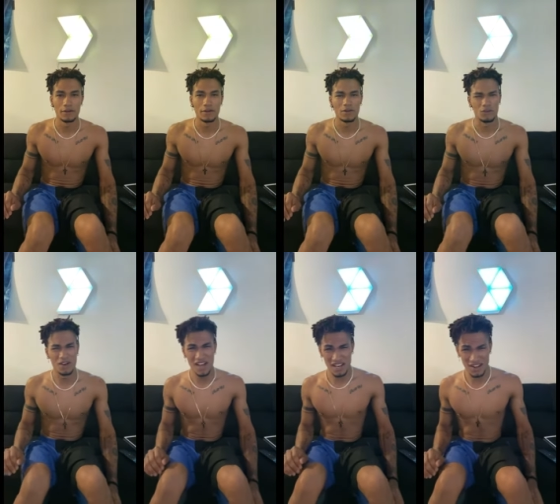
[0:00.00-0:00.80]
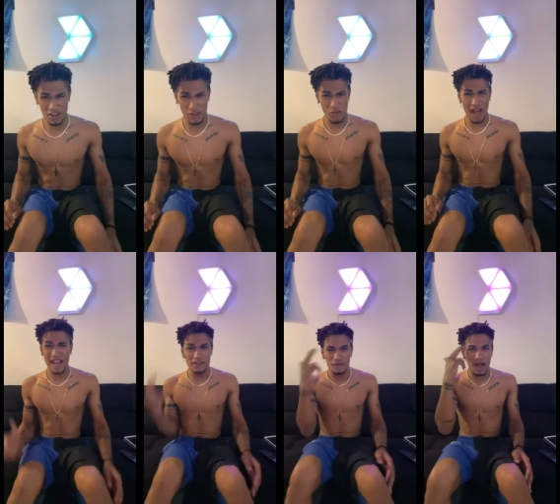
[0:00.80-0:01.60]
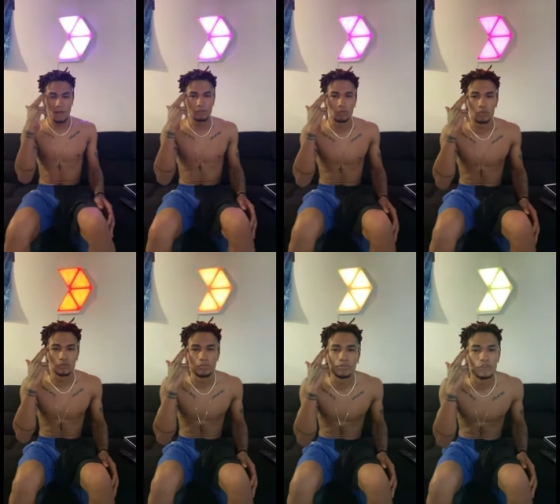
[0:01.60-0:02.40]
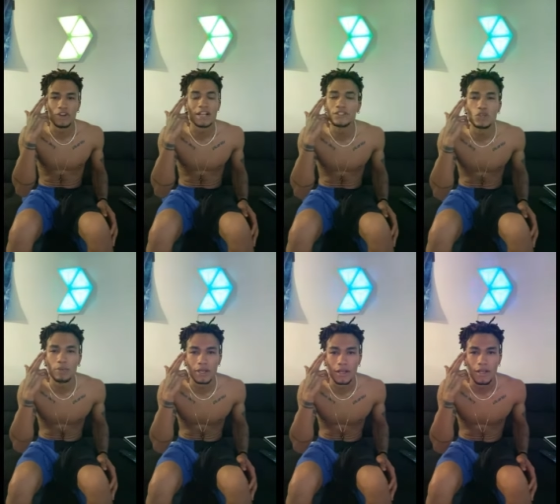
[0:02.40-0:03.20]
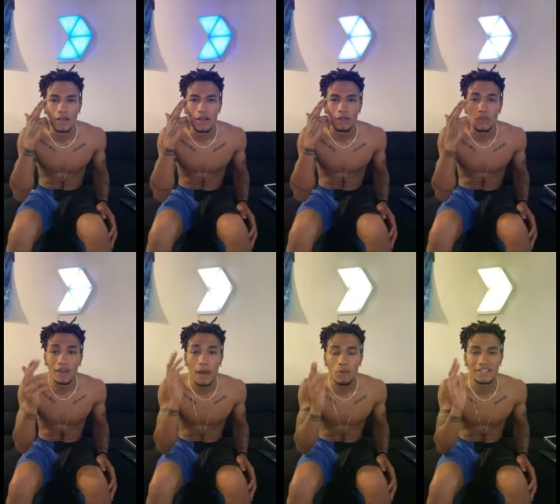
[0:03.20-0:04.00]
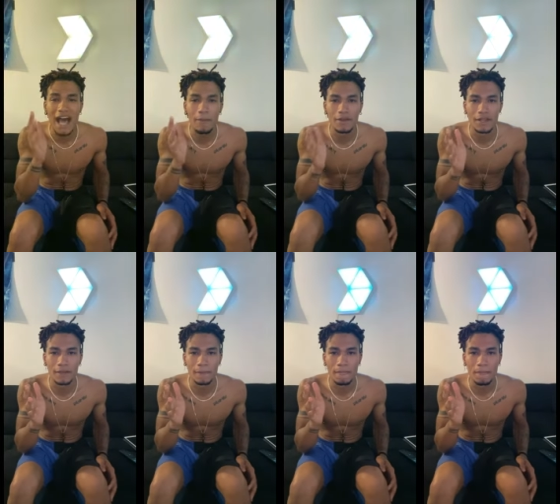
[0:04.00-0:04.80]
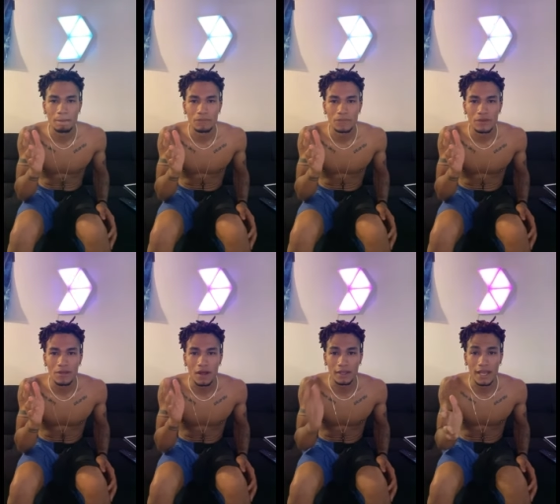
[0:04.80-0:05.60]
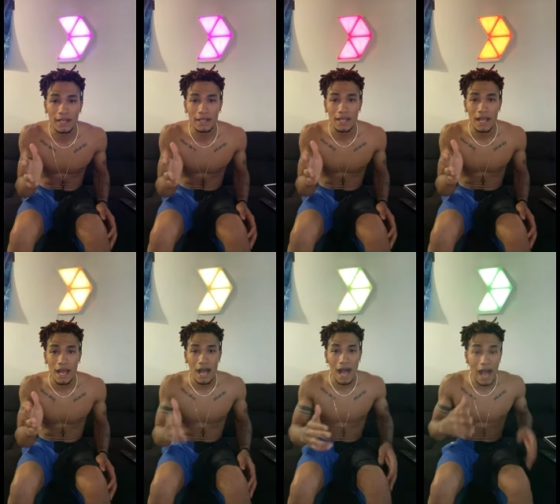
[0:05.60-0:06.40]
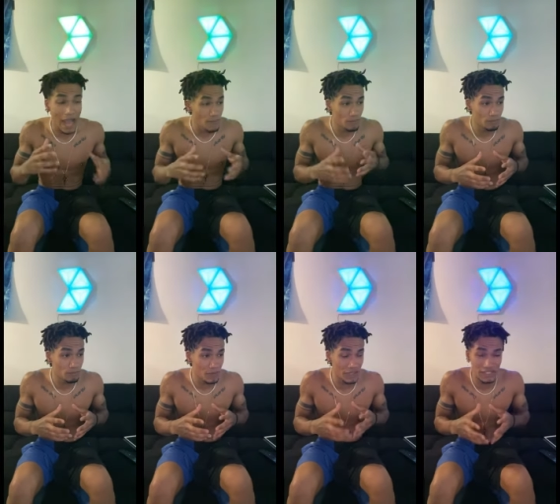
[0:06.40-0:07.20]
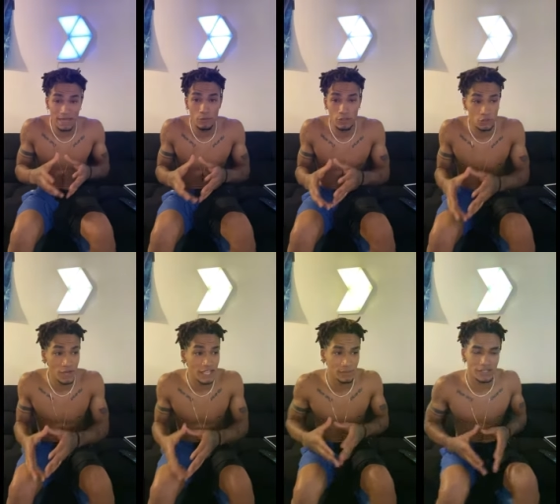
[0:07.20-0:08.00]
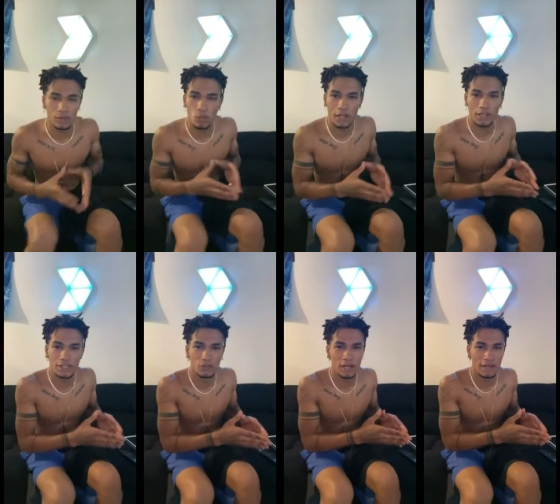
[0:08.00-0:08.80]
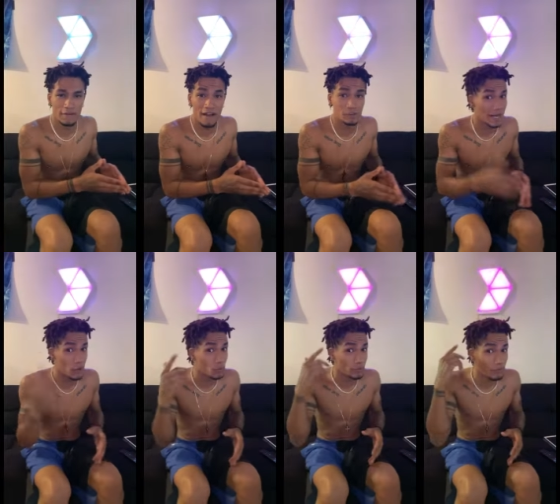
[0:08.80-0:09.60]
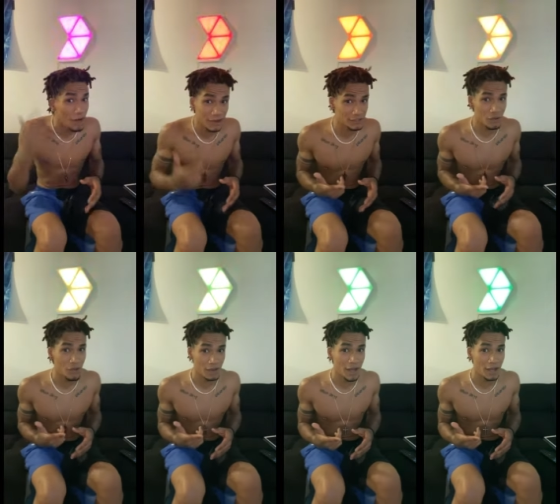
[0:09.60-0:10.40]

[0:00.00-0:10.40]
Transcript: What? I, I, I, you're not stupid. Look at what's happening. Again, I'm in the same boat as you guys because I'm working these two nine to fives, but I know what the fuck is going on.